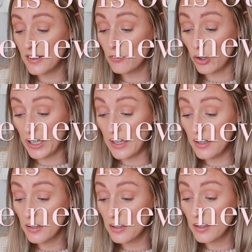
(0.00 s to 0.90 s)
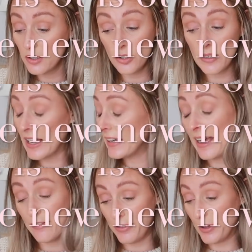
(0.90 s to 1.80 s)
Ronnie, you can't
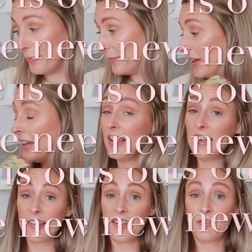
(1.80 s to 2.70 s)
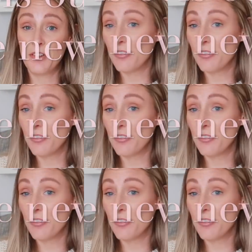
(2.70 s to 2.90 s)
have them. He's sniffing